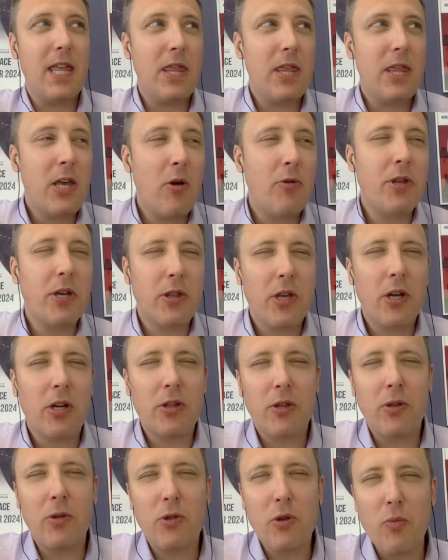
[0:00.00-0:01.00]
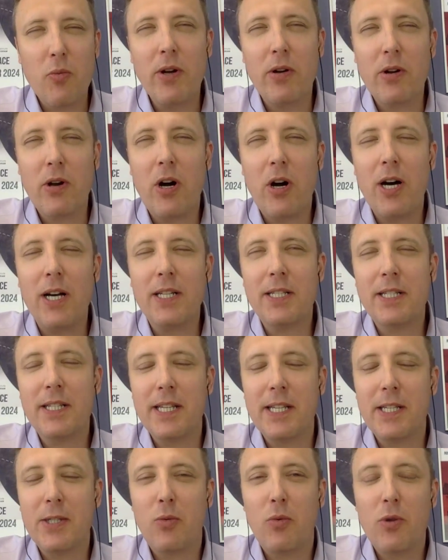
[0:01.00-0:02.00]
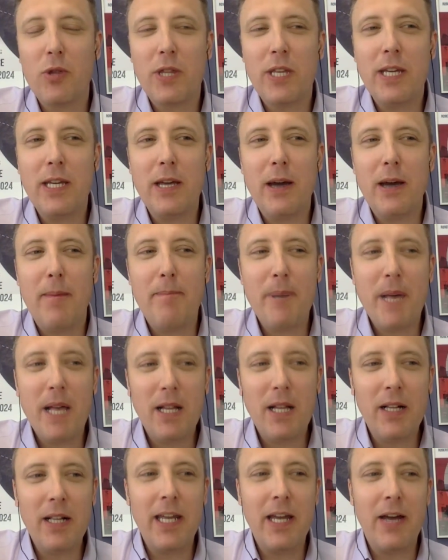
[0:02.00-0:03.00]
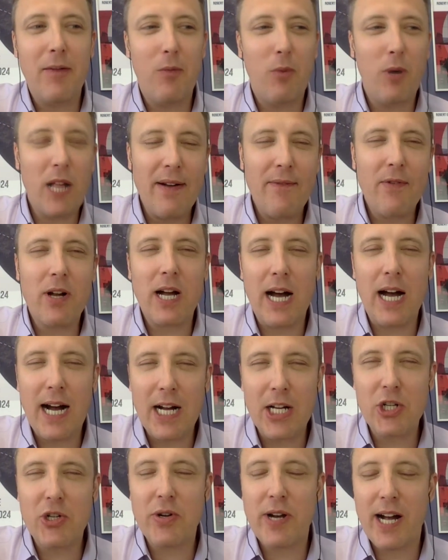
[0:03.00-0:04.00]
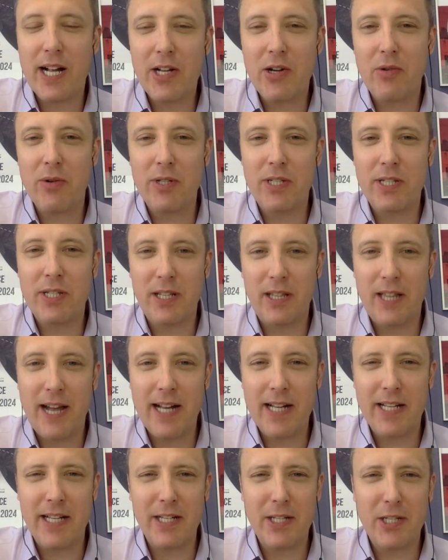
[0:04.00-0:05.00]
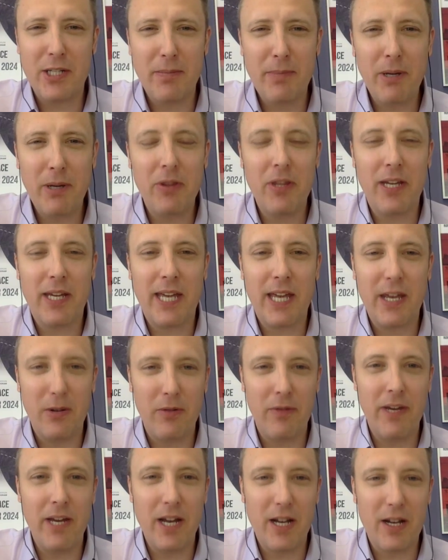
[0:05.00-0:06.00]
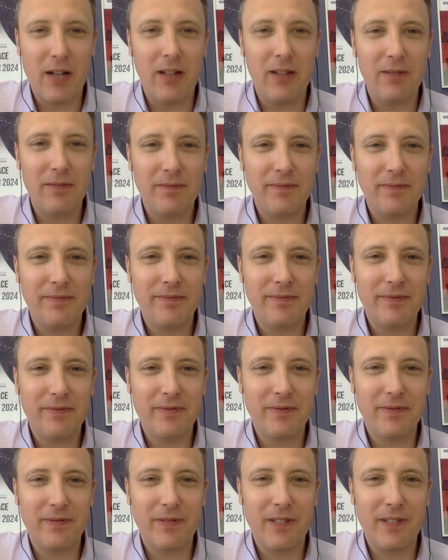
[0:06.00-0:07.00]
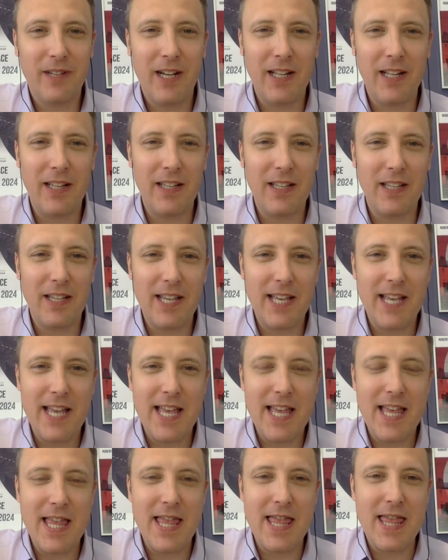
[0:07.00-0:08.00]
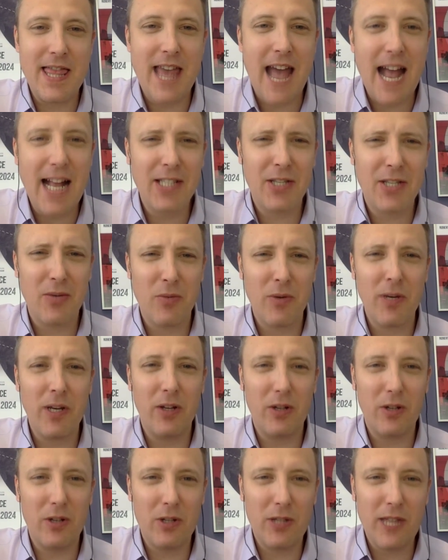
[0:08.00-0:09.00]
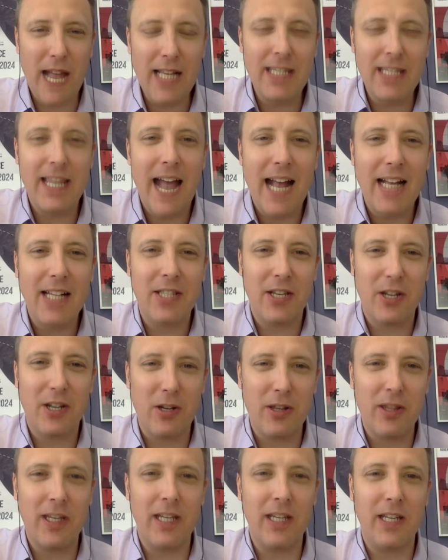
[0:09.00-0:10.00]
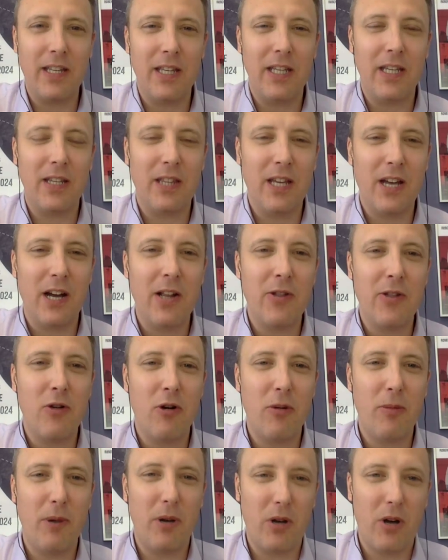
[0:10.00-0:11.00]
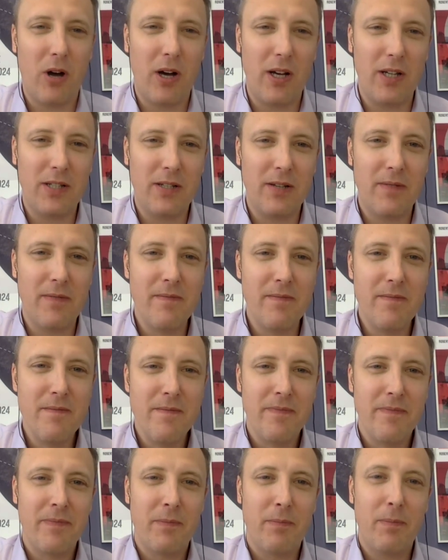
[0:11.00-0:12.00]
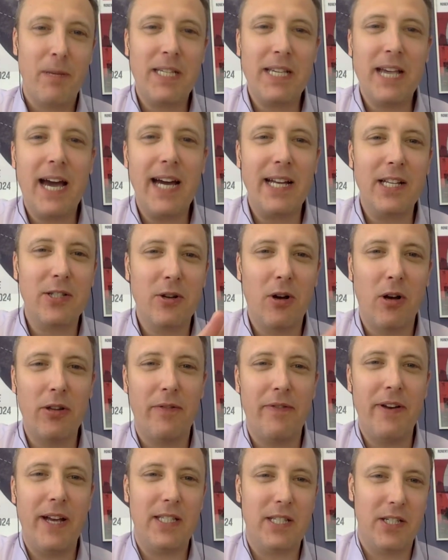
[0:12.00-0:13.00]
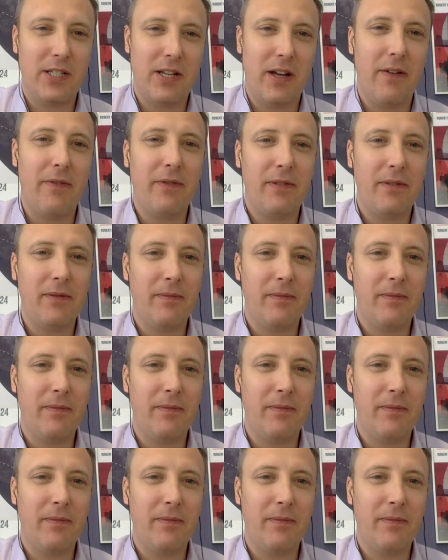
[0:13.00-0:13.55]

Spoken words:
you know, the real cost is the ability of whatever contractor is selected to build the kill vehicle. And that's the real, that's the unknowable cost, besides all the fancy stuff.